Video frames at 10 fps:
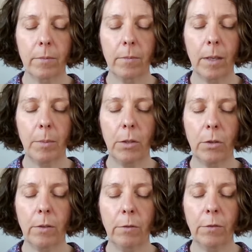Maybe you
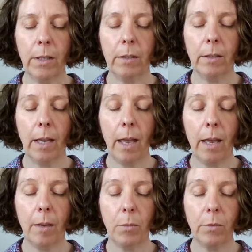can feel the
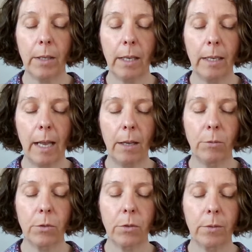air moving in and
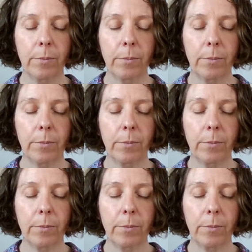out.